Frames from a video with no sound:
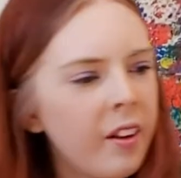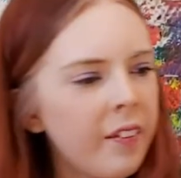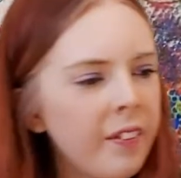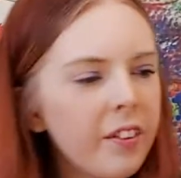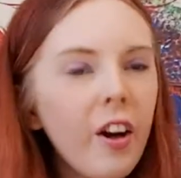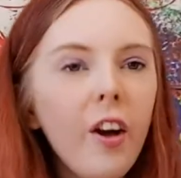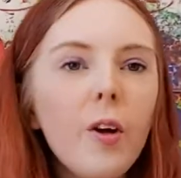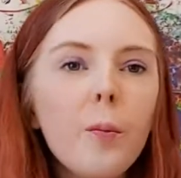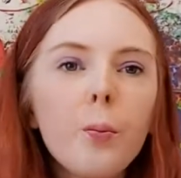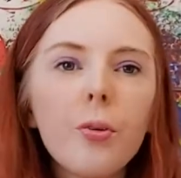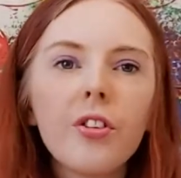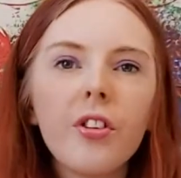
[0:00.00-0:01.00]
the comb
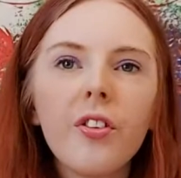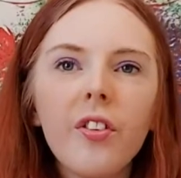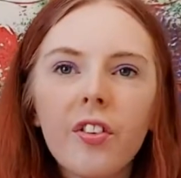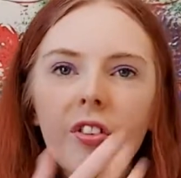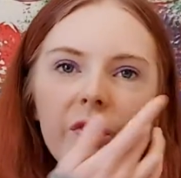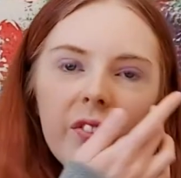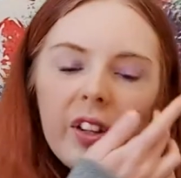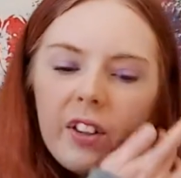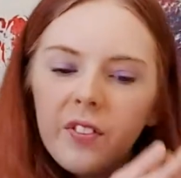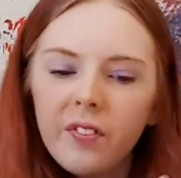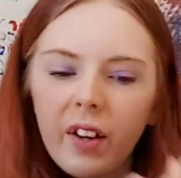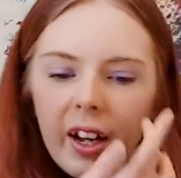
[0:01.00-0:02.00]
produces some really
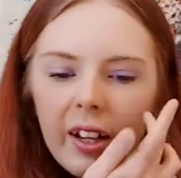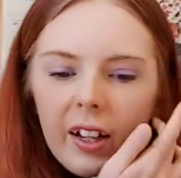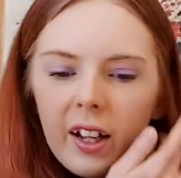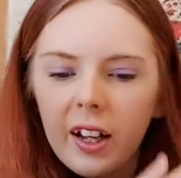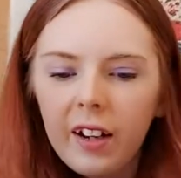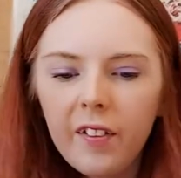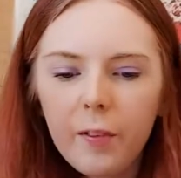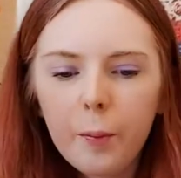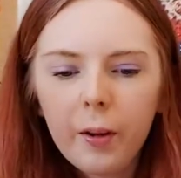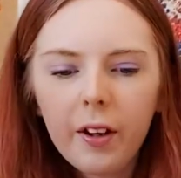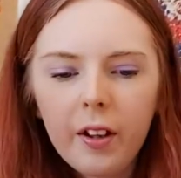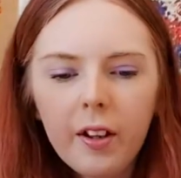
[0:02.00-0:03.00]
fine lines,
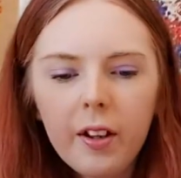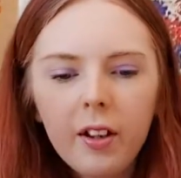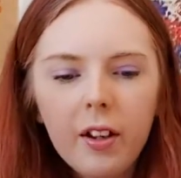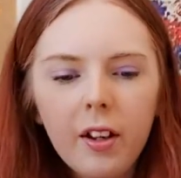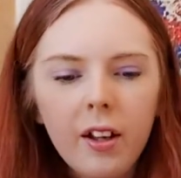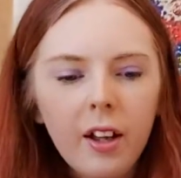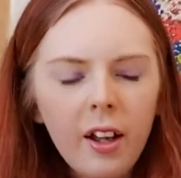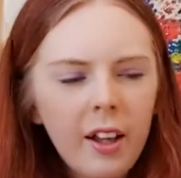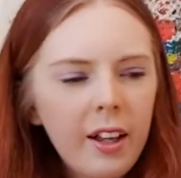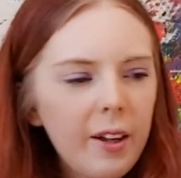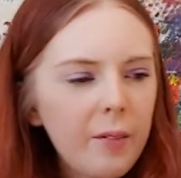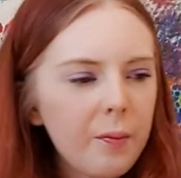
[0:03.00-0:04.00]
but
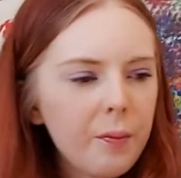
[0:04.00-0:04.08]
they